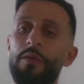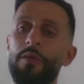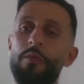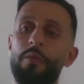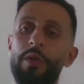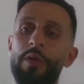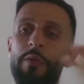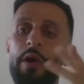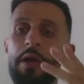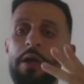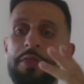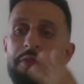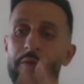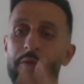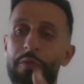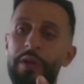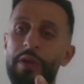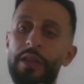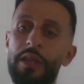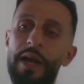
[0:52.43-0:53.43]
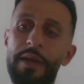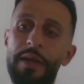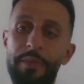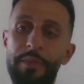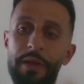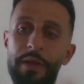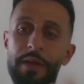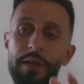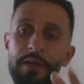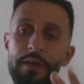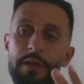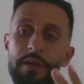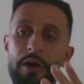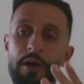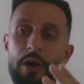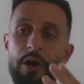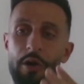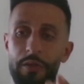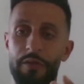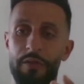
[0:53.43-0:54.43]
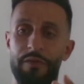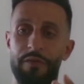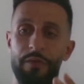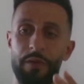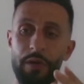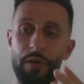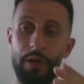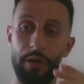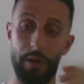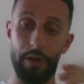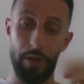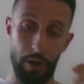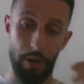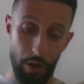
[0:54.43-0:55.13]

we want three linemen on the